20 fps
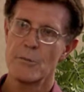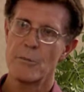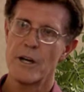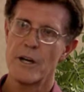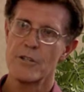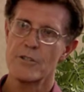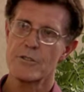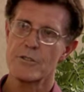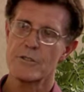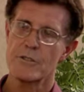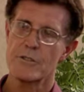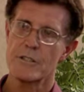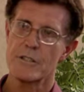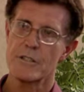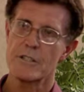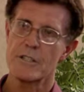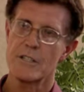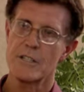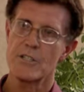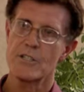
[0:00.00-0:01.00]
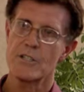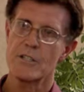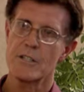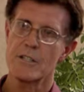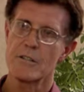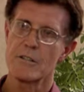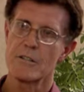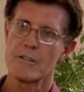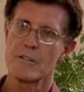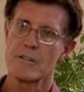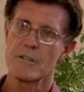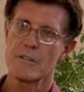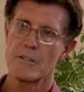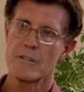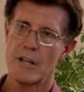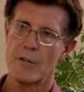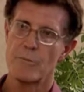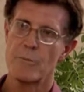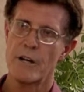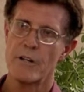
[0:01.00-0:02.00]
patients and teaching
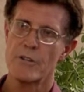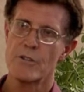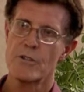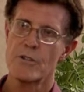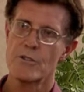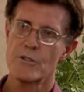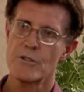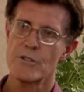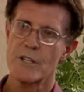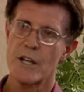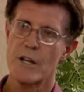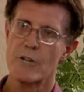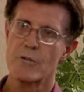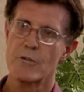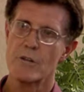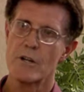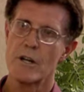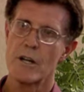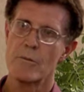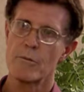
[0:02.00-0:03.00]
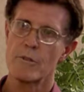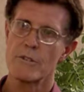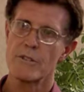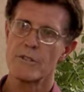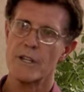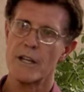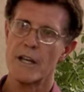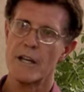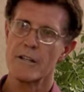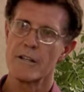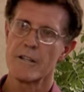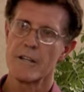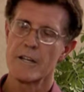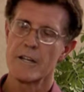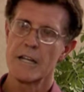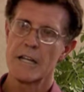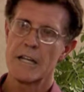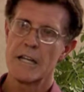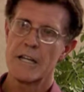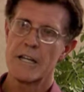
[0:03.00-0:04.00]
health practitioners how to accomplish that.
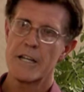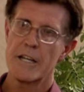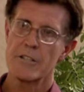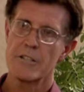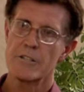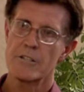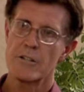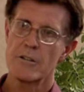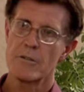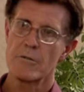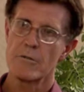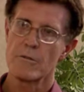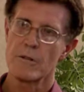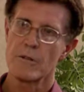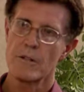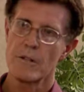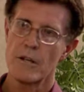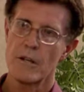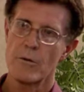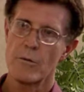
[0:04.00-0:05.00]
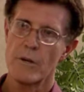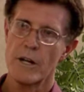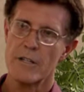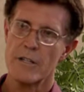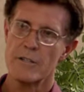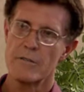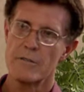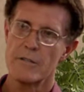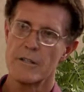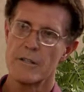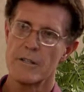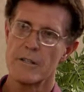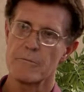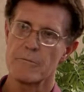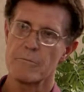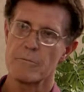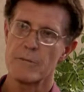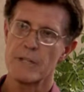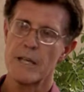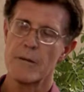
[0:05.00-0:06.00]
And so when I
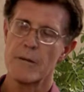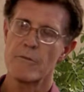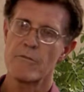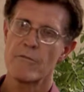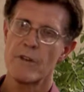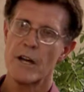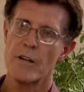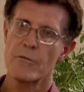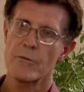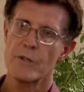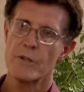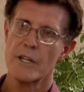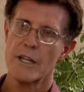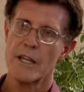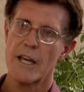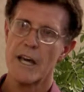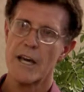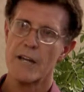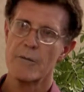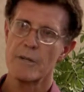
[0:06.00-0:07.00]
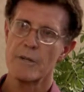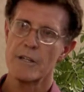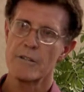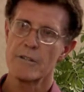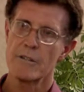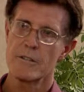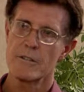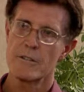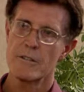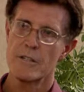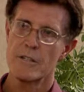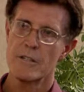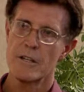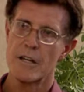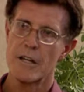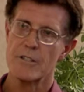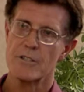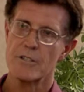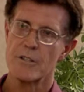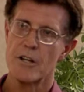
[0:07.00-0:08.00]
became involved with the Academy,
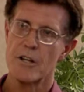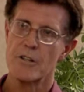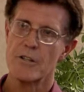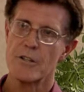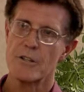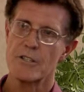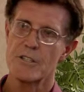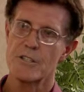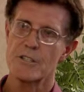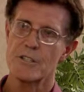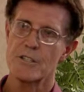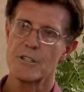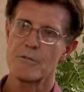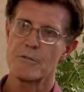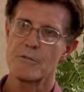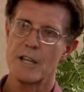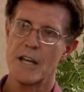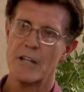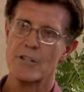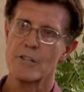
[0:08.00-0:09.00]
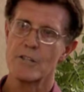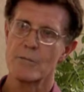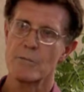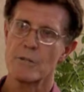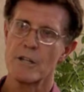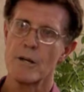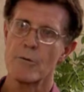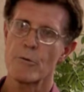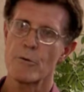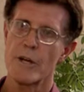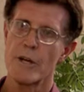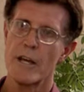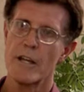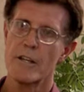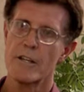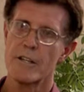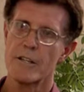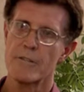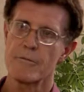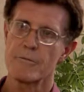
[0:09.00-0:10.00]
I saw that this could actually become a
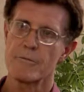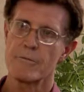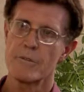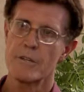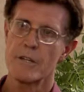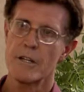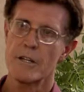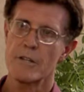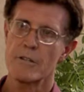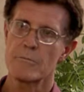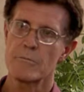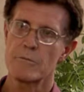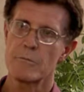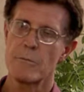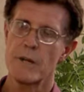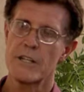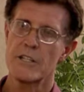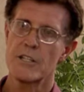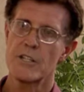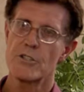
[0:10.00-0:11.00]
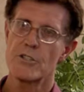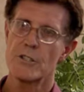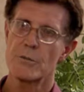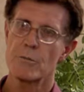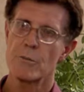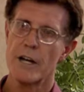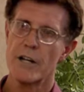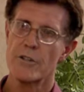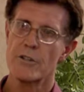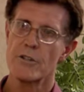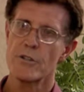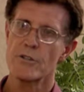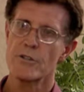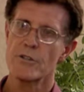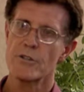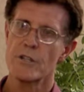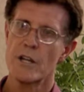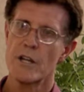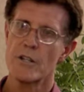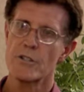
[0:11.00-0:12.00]
reality by teaching
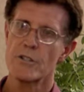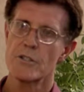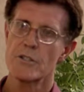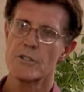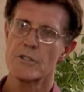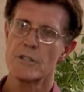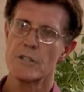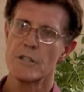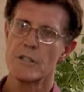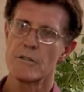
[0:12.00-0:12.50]
practitioners not just